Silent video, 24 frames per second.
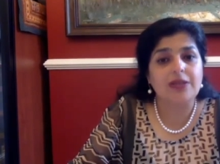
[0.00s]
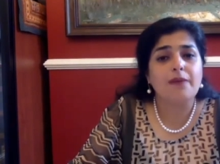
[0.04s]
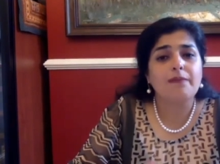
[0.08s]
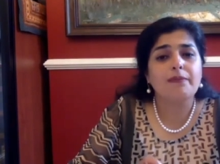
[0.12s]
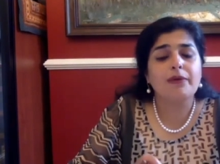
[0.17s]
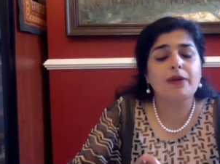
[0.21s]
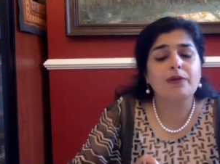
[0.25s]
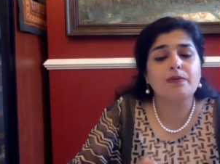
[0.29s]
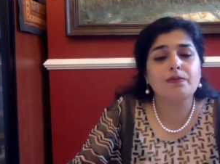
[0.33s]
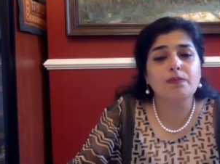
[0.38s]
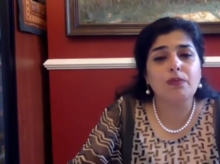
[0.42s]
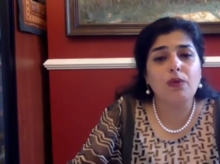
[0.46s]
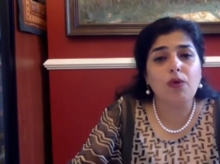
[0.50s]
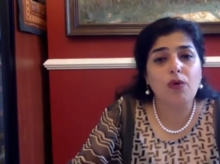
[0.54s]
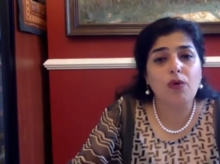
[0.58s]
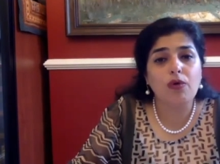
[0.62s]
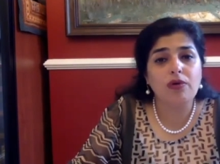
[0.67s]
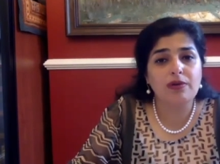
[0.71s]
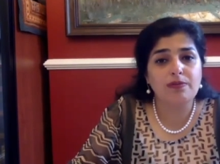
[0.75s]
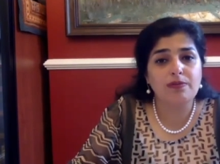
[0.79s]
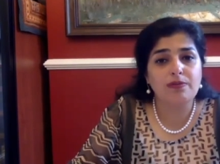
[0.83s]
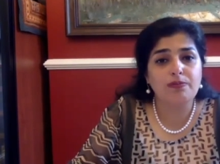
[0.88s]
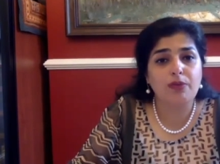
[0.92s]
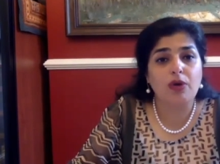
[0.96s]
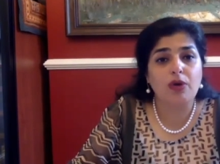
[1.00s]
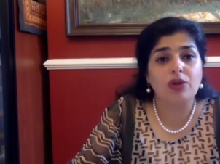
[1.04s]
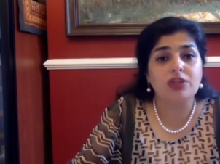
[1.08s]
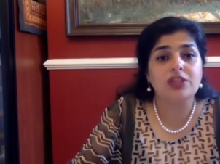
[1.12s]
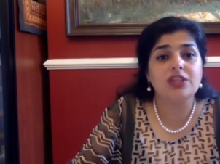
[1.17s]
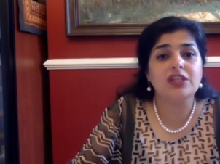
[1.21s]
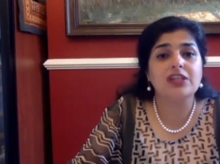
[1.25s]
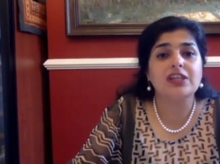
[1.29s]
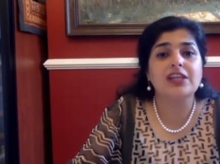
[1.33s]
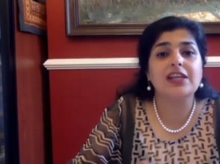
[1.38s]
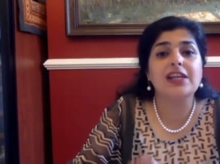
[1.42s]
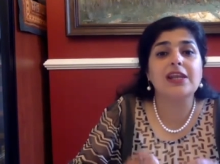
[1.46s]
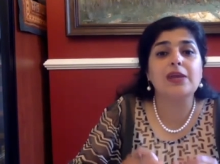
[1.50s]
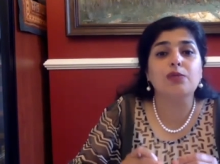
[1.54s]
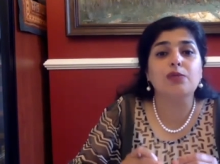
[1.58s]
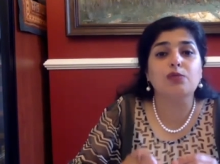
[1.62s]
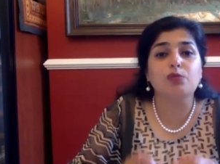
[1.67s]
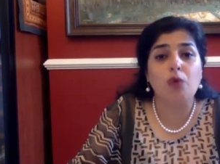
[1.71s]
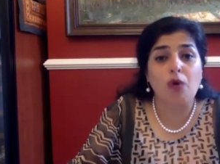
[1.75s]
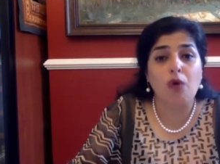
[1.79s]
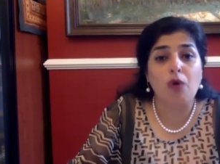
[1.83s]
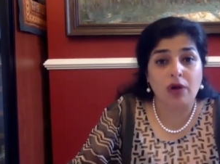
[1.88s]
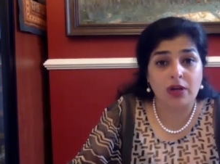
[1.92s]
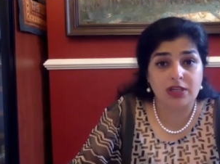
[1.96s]
but more importantly,
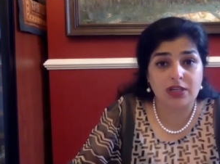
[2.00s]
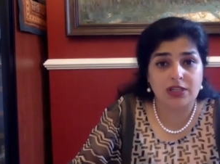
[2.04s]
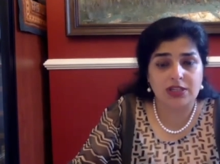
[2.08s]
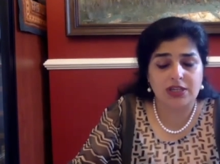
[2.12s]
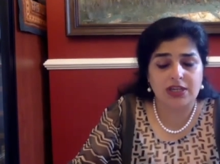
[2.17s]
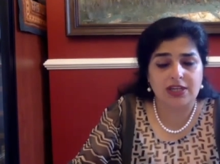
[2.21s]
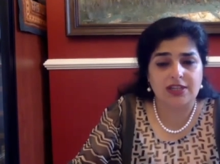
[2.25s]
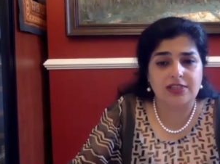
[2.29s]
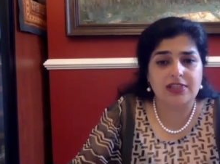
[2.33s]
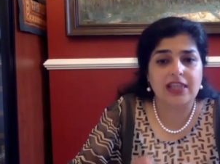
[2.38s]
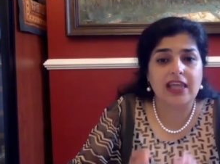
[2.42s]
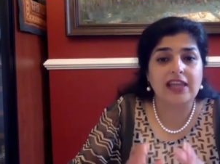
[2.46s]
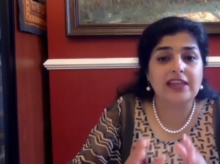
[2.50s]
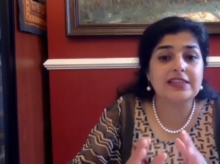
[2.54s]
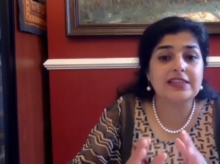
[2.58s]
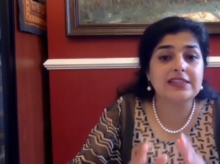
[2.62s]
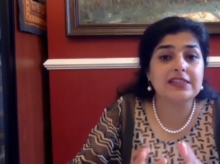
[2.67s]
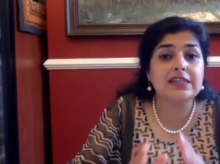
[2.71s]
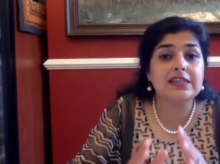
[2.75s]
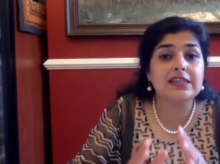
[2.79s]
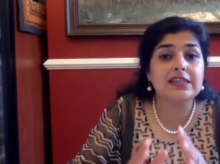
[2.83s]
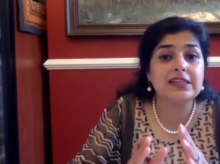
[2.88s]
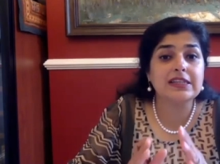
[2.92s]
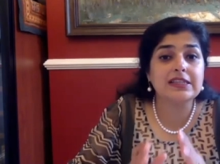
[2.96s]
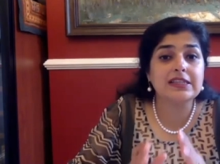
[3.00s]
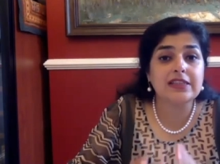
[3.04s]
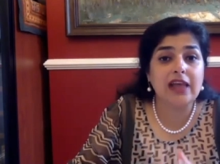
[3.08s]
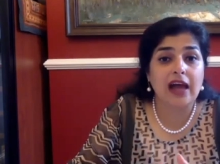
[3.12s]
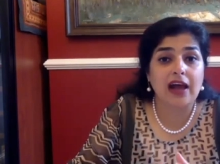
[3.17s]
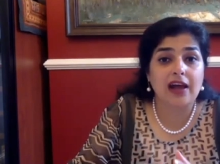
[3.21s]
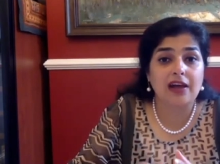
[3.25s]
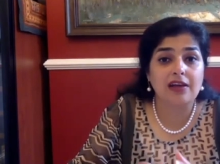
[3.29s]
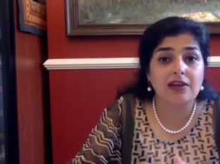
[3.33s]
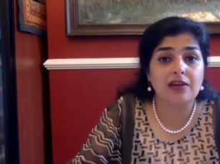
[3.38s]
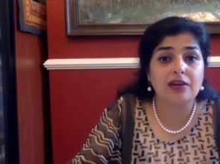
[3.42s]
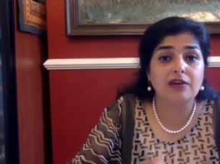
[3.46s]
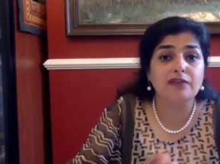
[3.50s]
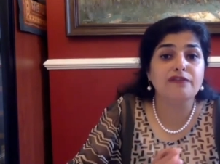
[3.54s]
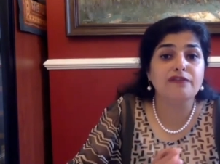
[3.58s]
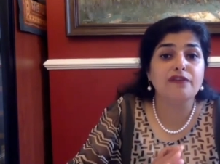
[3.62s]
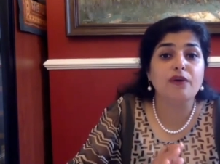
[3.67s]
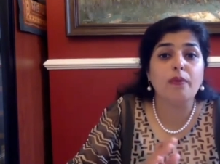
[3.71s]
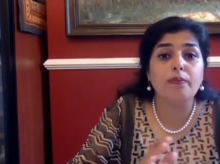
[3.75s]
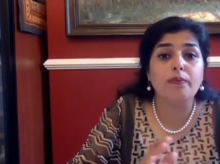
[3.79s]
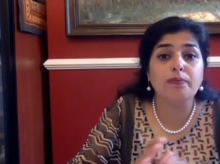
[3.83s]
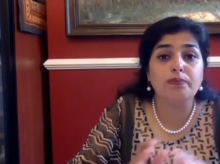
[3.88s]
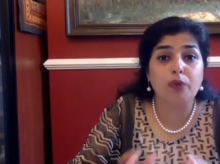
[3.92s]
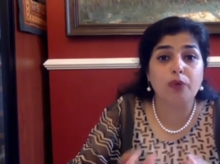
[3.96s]
want it, that it's a desire
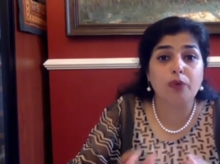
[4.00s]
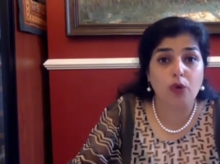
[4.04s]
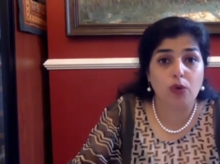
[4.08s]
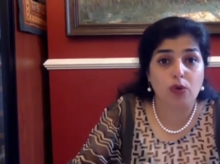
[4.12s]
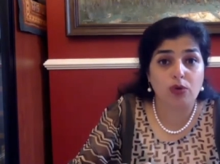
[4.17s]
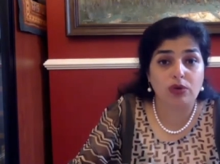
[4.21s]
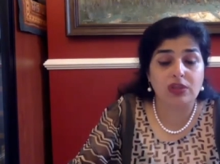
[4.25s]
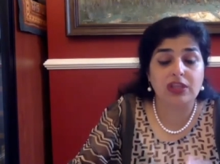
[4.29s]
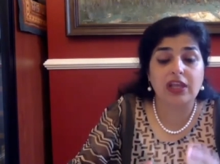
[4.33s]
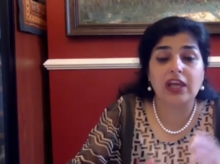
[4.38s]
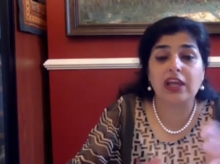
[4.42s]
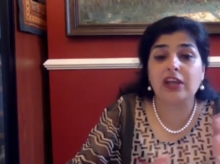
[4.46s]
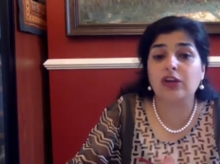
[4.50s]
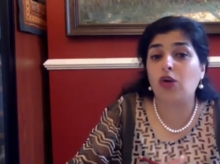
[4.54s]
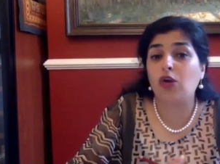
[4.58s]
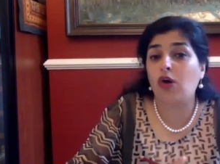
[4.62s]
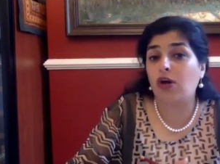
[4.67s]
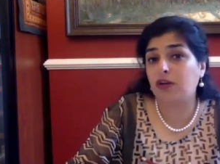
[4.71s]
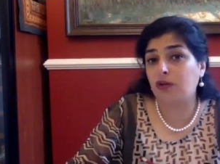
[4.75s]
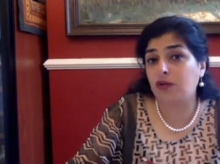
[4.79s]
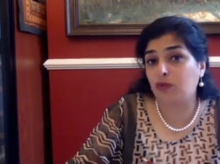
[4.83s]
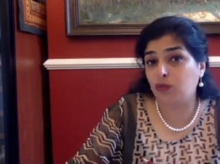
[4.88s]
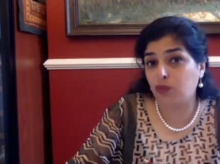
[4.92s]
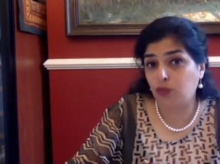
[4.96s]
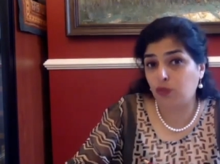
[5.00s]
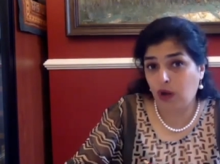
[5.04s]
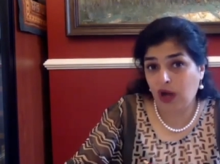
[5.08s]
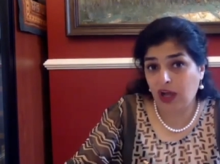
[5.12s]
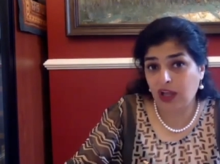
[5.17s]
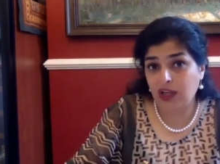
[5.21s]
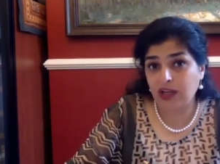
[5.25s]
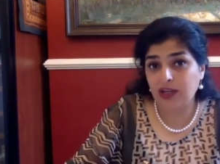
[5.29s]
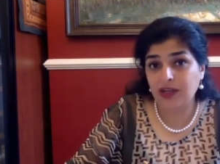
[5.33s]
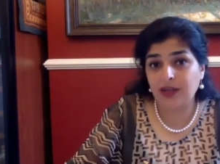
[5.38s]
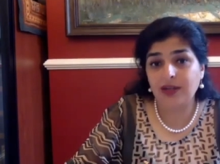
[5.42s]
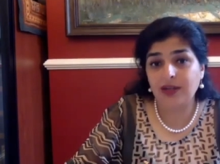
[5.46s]
for both and not a one.